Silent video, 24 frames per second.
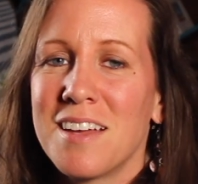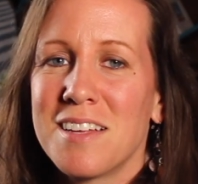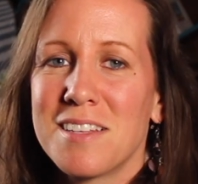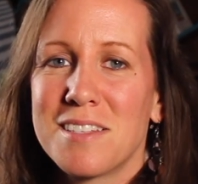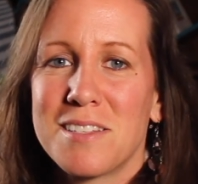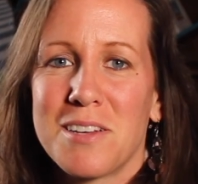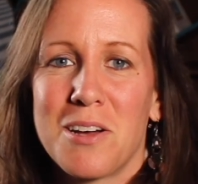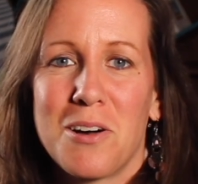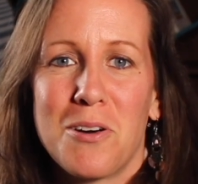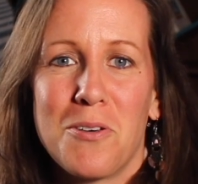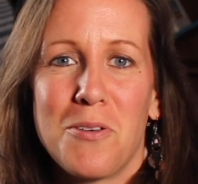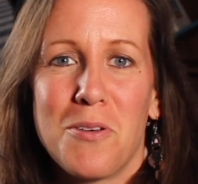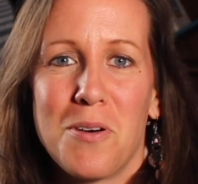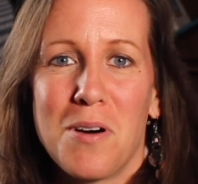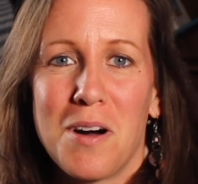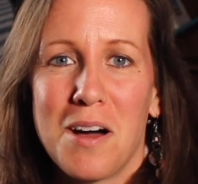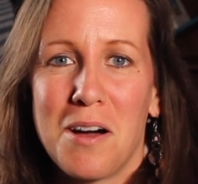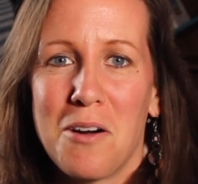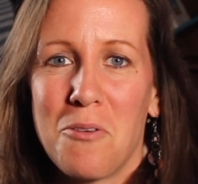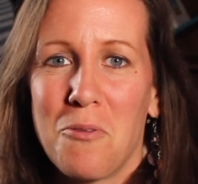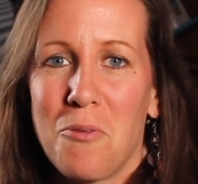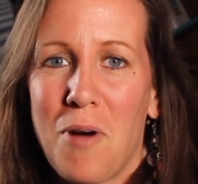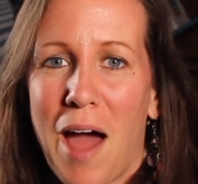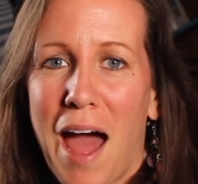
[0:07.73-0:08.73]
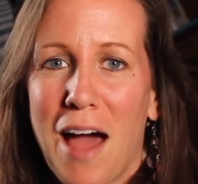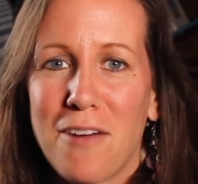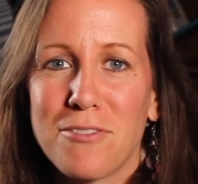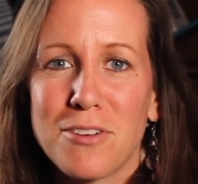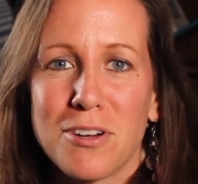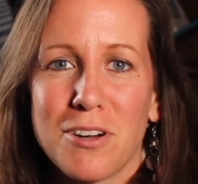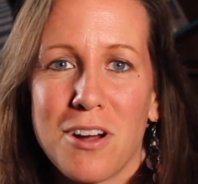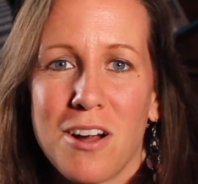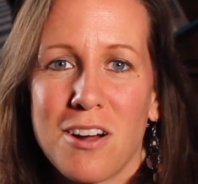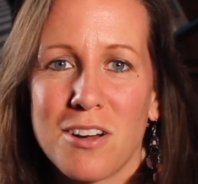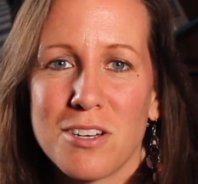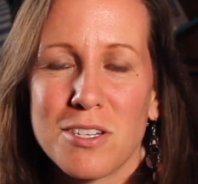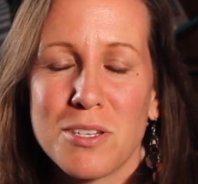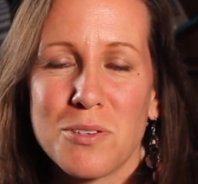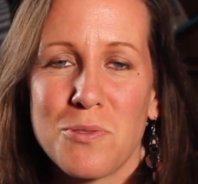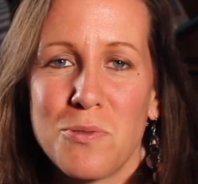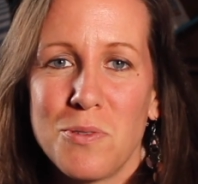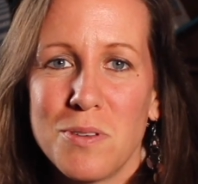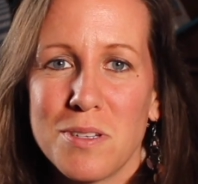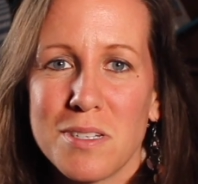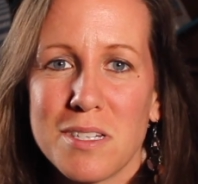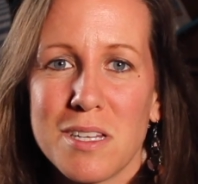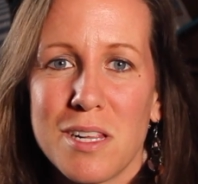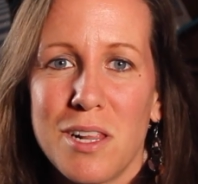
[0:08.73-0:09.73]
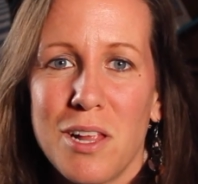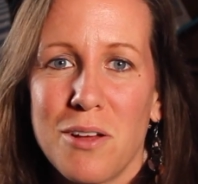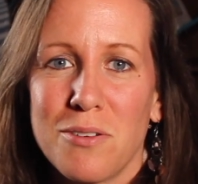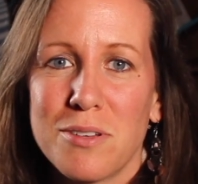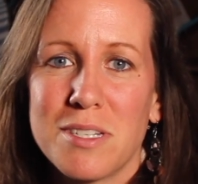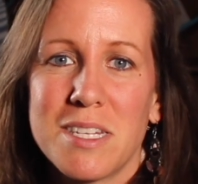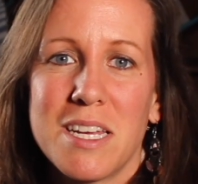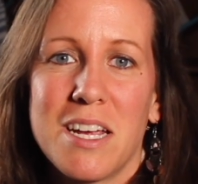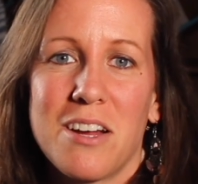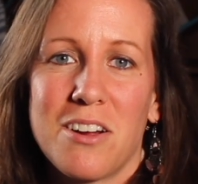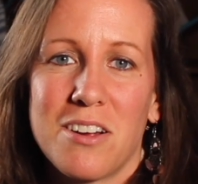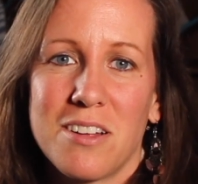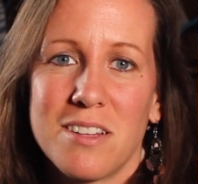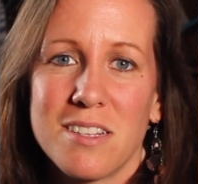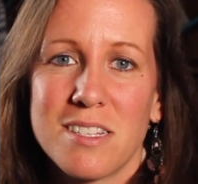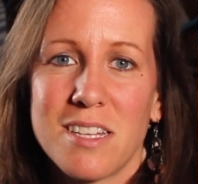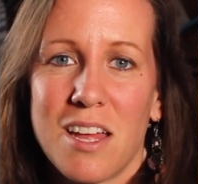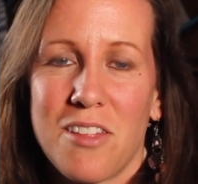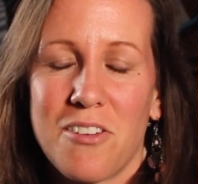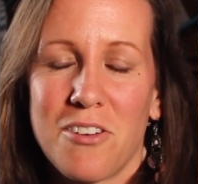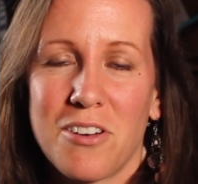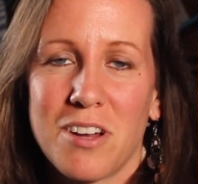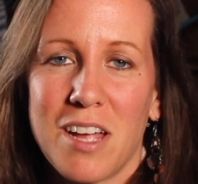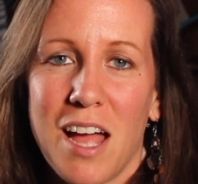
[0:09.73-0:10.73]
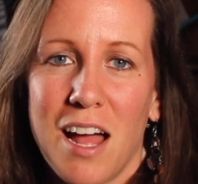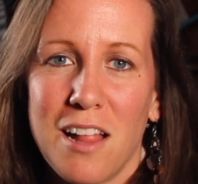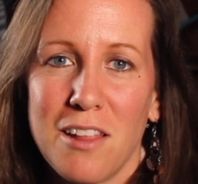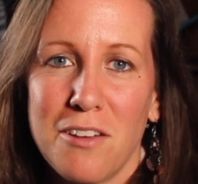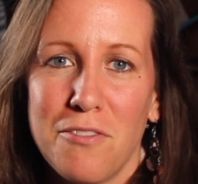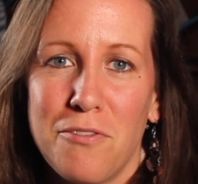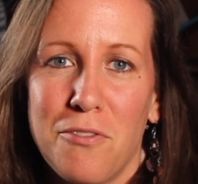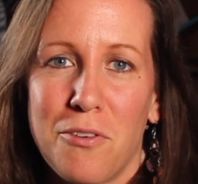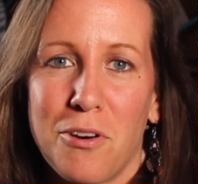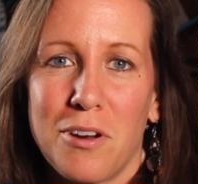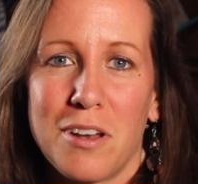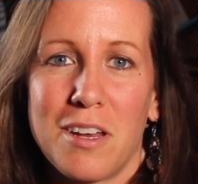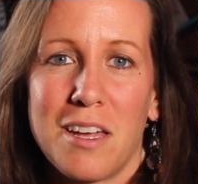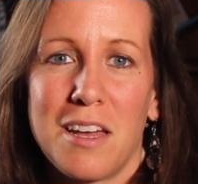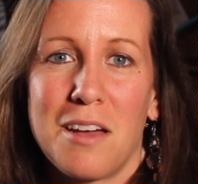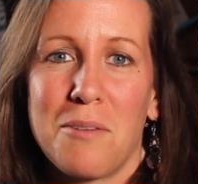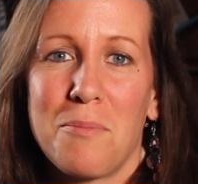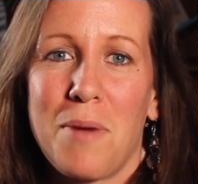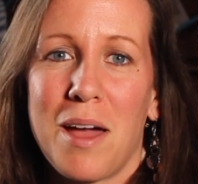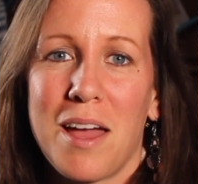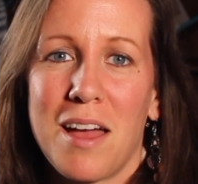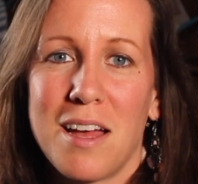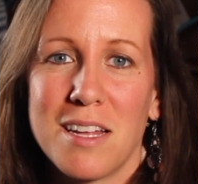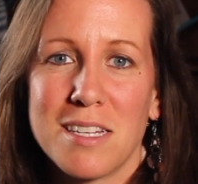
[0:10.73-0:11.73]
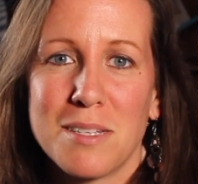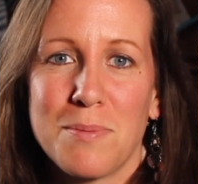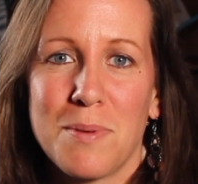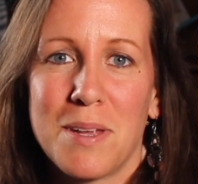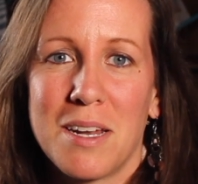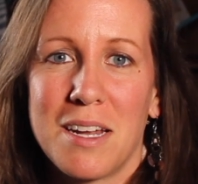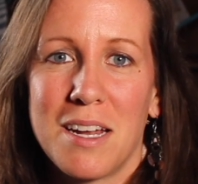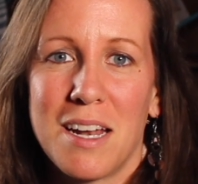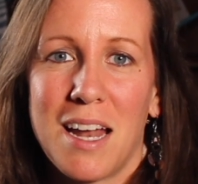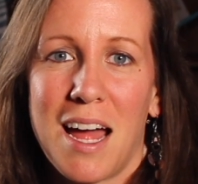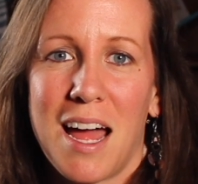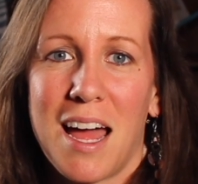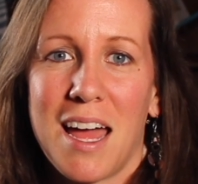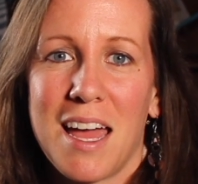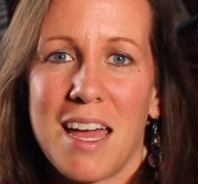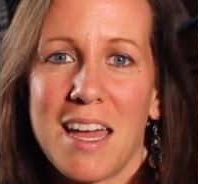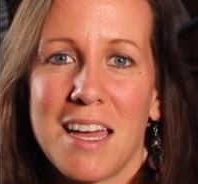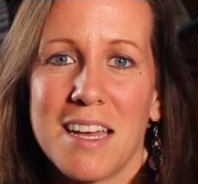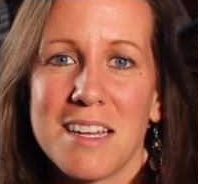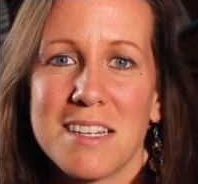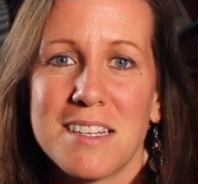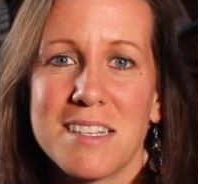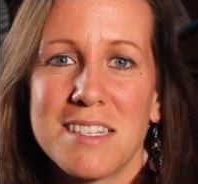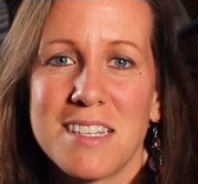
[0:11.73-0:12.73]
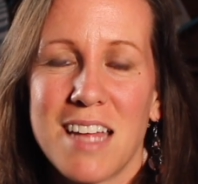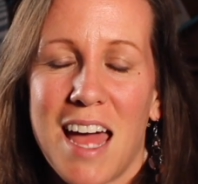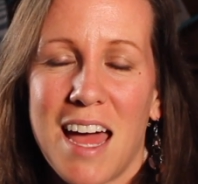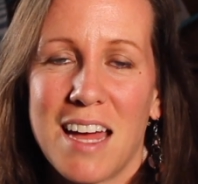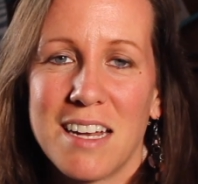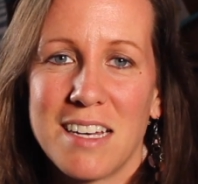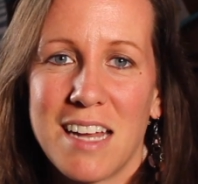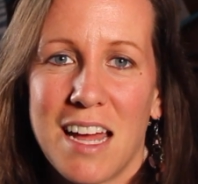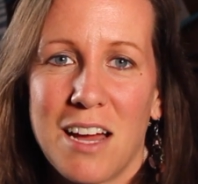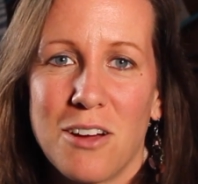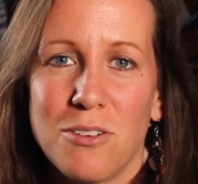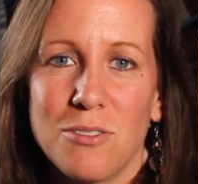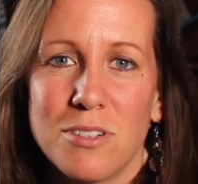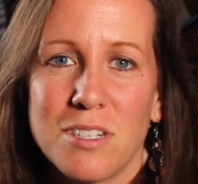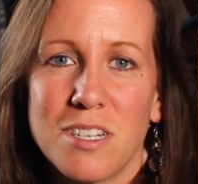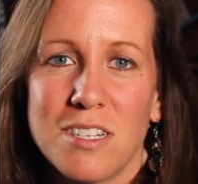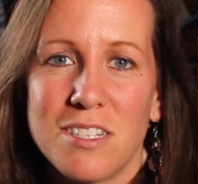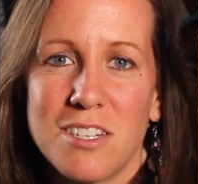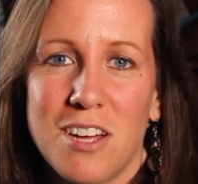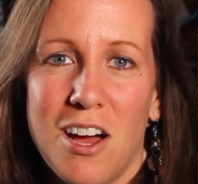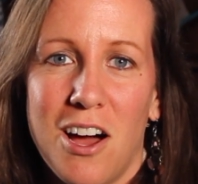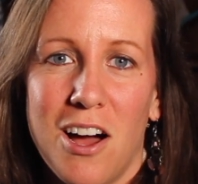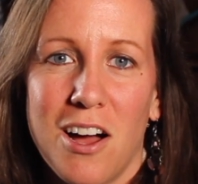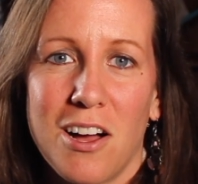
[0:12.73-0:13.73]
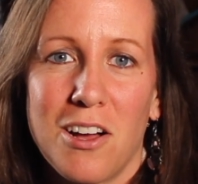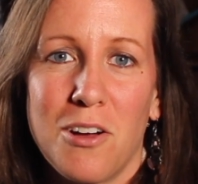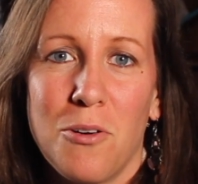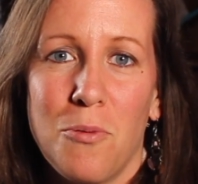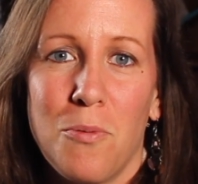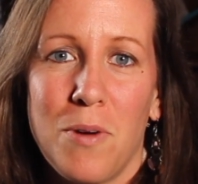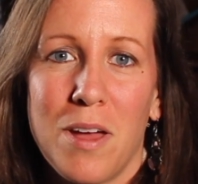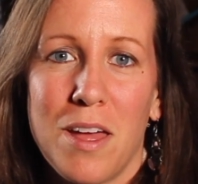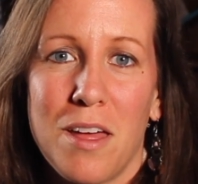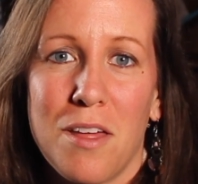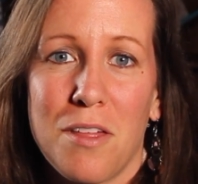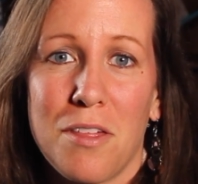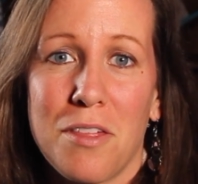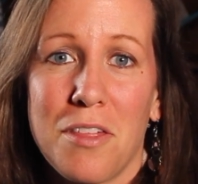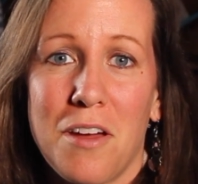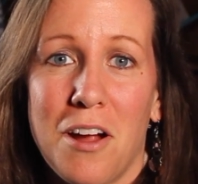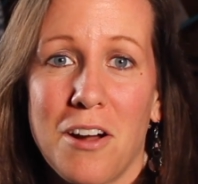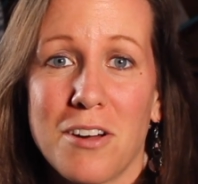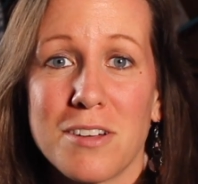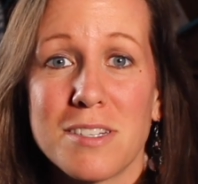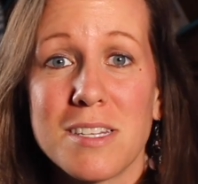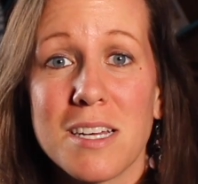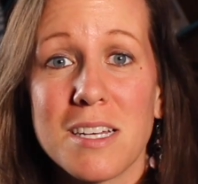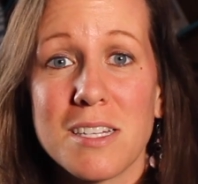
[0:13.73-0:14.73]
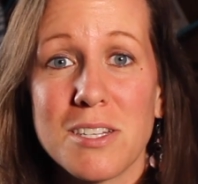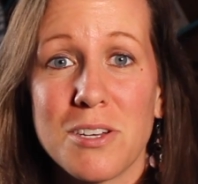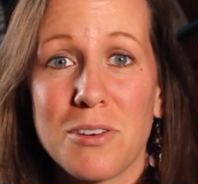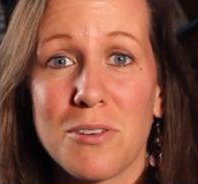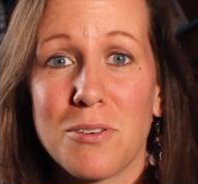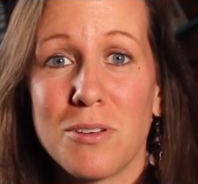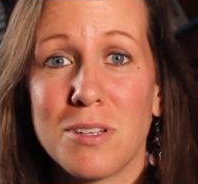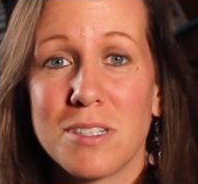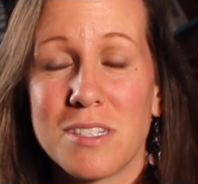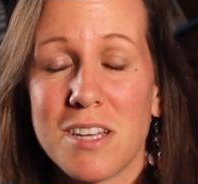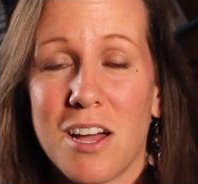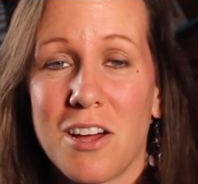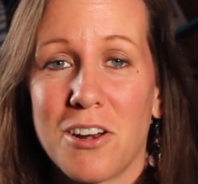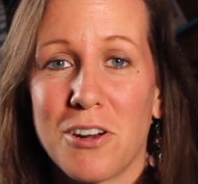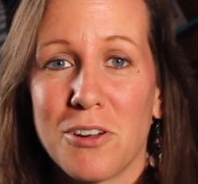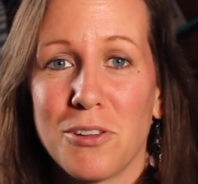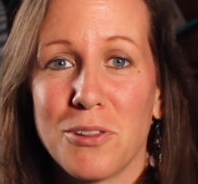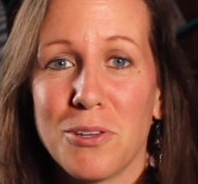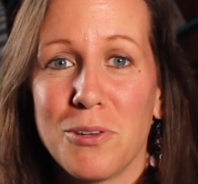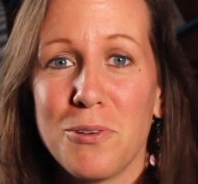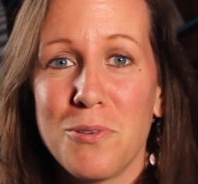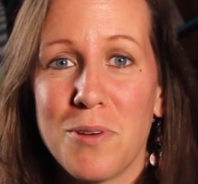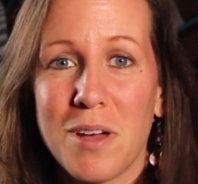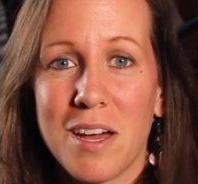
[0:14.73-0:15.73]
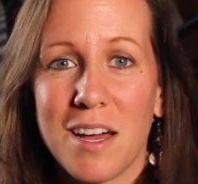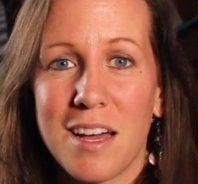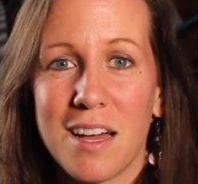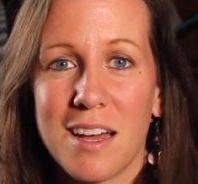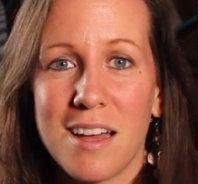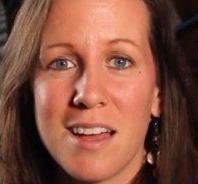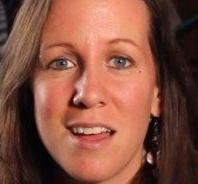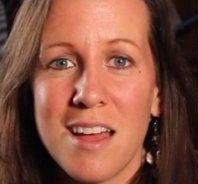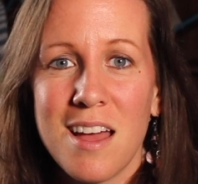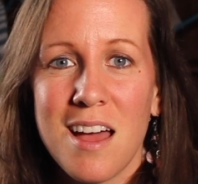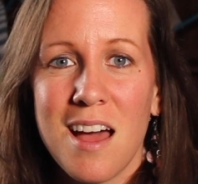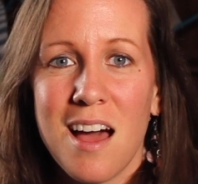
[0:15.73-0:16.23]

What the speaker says: So after our schools closed here in Southern California, my husband and I sat down to talk with our 6-year-old daughter Luca